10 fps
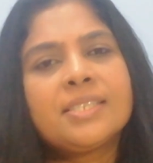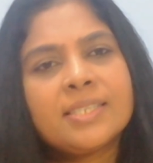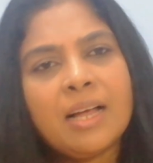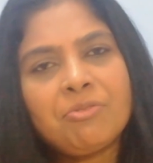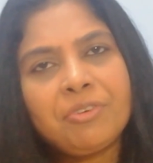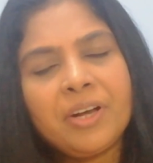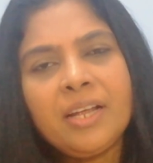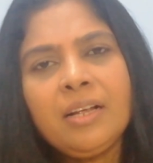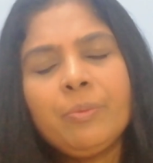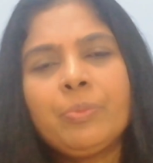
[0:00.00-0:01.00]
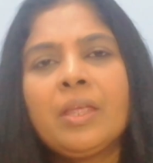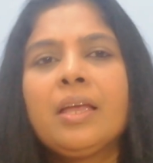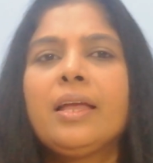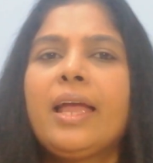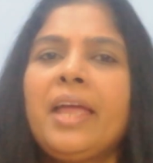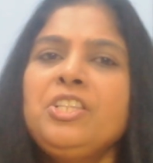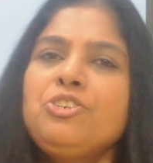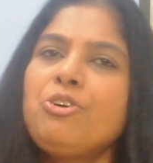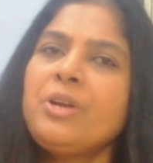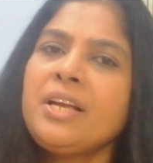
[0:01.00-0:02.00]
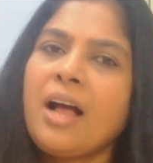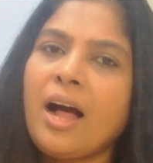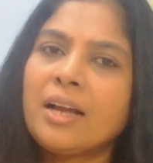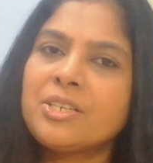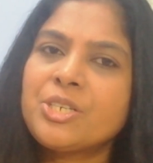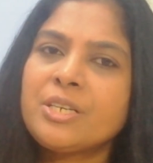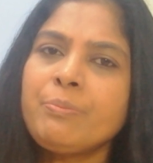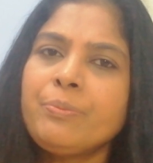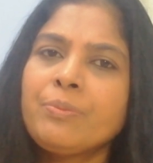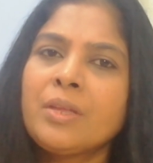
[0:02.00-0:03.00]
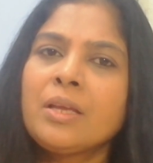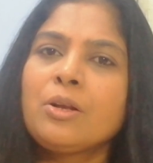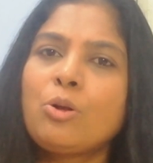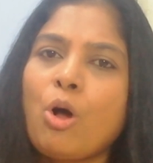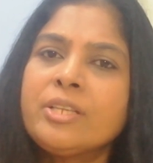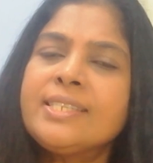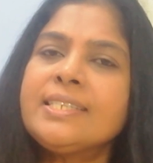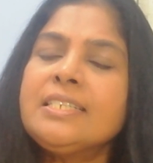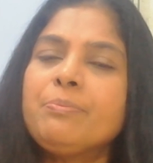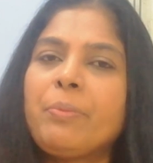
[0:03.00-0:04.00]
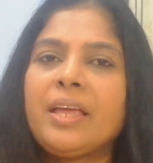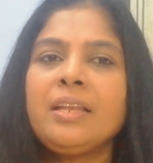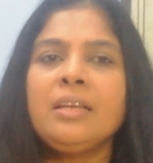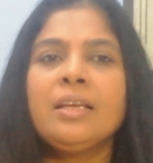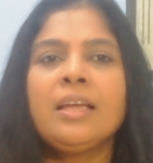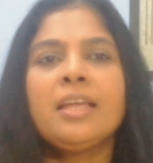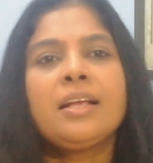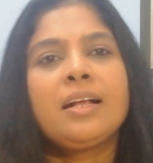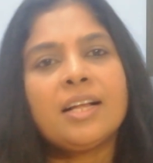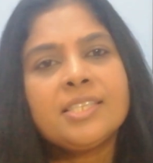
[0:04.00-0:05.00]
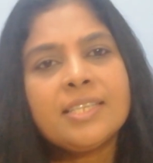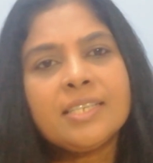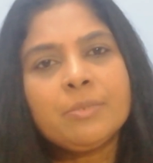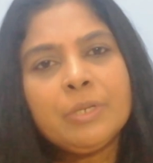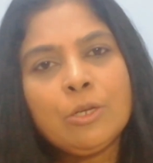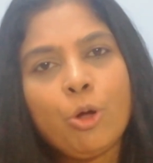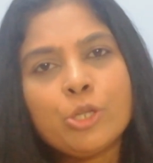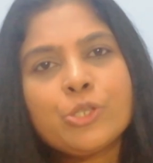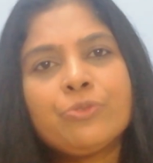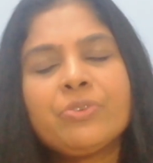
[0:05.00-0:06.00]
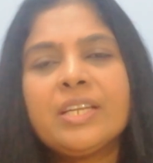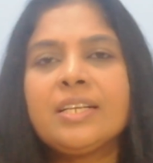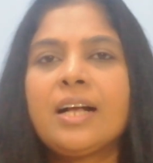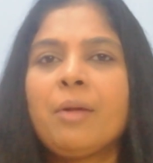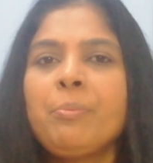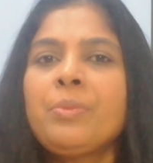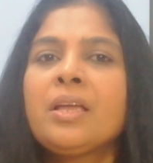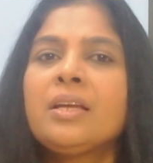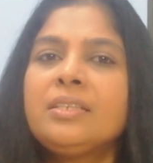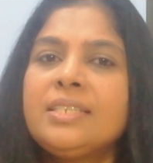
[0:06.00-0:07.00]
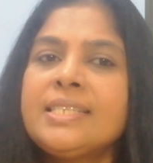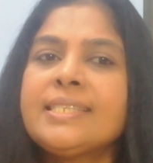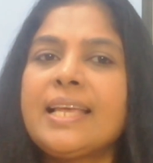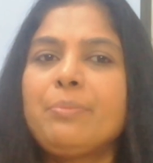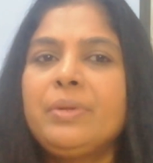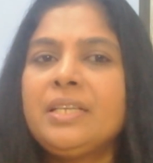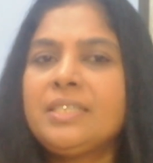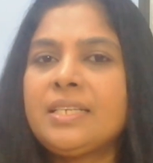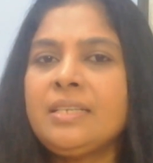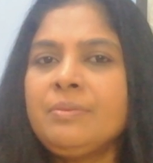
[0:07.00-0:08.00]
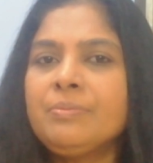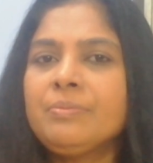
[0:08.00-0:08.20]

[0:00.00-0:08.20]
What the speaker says: Suffering, enduring hardship, constant pain, considerable loss of income, disability.